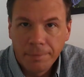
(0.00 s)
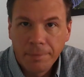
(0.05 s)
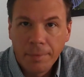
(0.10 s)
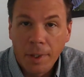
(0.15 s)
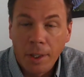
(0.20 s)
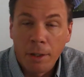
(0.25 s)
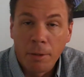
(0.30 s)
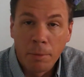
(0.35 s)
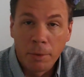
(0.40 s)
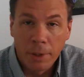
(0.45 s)

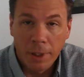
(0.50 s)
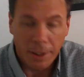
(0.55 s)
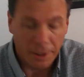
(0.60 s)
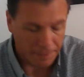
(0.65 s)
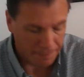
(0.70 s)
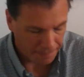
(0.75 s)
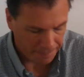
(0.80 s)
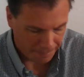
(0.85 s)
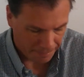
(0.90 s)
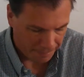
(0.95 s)
Good morning.
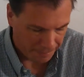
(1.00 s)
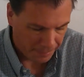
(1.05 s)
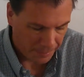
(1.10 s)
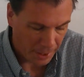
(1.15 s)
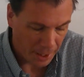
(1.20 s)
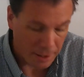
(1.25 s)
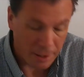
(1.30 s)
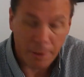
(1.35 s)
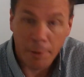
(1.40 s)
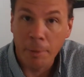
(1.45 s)

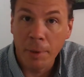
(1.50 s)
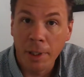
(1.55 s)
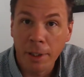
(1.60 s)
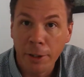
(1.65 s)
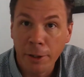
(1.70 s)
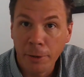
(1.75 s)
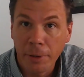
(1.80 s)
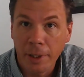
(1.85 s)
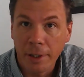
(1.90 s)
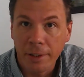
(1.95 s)
How's everybody
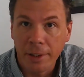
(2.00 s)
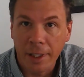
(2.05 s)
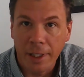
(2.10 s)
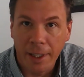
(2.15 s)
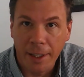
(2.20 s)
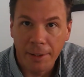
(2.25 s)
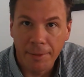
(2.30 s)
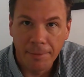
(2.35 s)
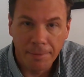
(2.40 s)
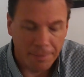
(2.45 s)
doing there
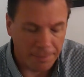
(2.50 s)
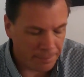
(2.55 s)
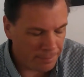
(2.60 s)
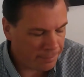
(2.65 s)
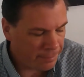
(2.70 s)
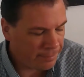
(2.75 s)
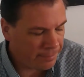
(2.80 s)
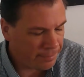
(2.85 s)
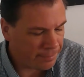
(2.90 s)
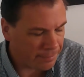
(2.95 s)
today?
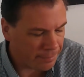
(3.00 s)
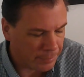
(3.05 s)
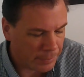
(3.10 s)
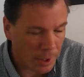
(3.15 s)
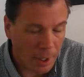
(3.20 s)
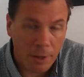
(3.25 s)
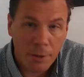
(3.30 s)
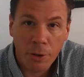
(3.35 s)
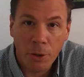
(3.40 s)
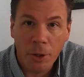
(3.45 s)

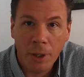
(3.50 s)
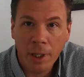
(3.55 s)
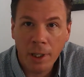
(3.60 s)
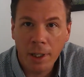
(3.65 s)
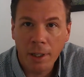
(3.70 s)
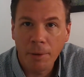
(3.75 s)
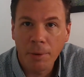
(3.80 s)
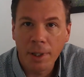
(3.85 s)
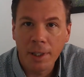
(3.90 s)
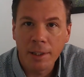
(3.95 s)
So I
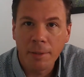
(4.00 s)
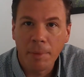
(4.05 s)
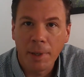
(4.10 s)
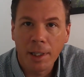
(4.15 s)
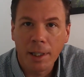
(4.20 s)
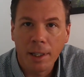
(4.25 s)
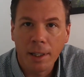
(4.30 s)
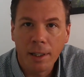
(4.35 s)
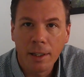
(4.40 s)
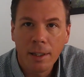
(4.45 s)
kind of wanted to
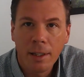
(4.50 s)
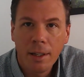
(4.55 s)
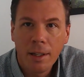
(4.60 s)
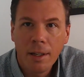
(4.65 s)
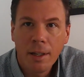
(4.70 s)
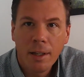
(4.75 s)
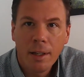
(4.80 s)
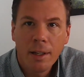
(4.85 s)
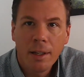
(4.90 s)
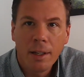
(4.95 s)
make a
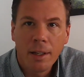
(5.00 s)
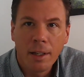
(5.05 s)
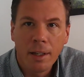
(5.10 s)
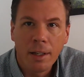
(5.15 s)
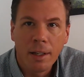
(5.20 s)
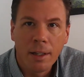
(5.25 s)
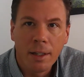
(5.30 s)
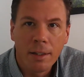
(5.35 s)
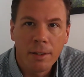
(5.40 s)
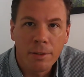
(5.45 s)

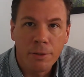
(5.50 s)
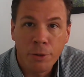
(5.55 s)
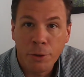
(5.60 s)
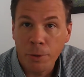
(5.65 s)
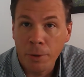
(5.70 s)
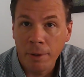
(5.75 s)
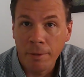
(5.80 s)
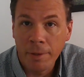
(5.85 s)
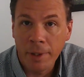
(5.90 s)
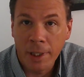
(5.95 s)

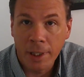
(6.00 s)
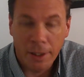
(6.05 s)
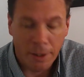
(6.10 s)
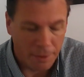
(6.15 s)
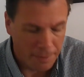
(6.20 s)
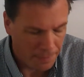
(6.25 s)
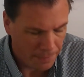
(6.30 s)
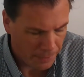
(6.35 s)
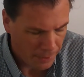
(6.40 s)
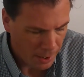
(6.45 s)
short
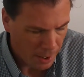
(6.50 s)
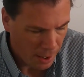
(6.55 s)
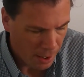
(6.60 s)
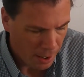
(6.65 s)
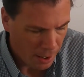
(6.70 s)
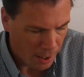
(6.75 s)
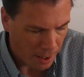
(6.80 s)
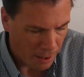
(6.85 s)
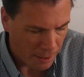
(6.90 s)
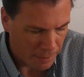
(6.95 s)
video
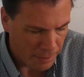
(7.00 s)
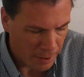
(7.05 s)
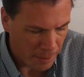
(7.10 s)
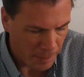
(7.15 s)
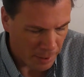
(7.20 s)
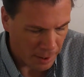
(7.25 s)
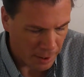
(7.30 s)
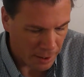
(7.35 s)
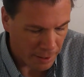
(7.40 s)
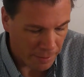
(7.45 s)
of some
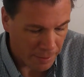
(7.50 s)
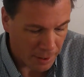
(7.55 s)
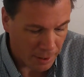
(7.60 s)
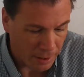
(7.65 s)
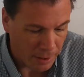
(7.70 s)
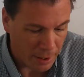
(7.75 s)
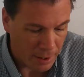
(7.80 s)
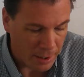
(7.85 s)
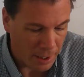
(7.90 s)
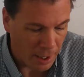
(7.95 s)
of the
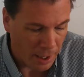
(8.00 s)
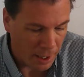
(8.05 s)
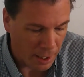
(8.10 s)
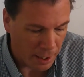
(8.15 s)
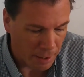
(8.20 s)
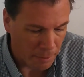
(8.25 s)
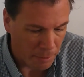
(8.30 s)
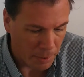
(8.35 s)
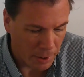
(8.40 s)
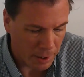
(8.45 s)
difficulties I
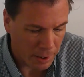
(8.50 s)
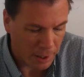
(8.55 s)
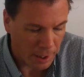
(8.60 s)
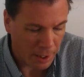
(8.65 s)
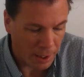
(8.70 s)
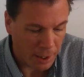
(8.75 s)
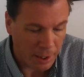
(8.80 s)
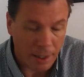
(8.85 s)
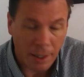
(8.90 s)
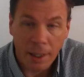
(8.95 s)
had with
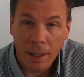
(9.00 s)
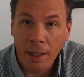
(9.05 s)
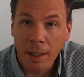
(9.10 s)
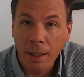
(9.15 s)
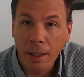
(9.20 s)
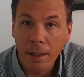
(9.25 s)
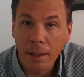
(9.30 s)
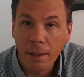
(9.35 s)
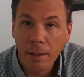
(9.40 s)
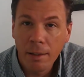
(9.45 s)
getting
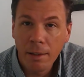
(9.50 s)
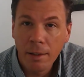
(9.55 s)
a